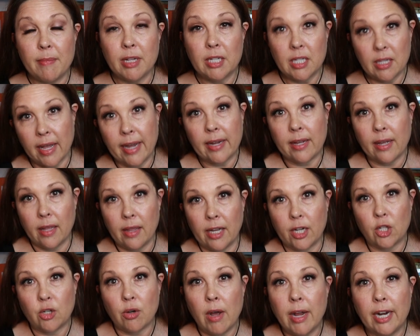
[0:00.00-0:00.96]
It's like
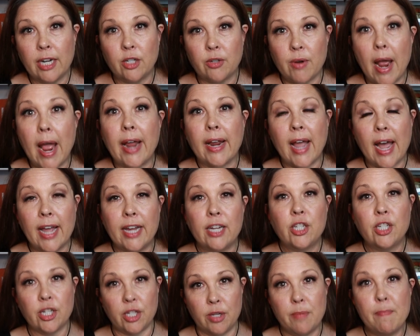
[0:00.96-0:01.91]
electronic drag. I
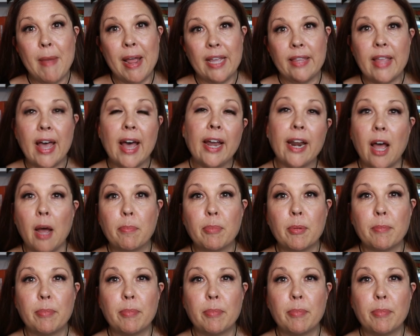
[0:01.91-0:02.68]
just made that up,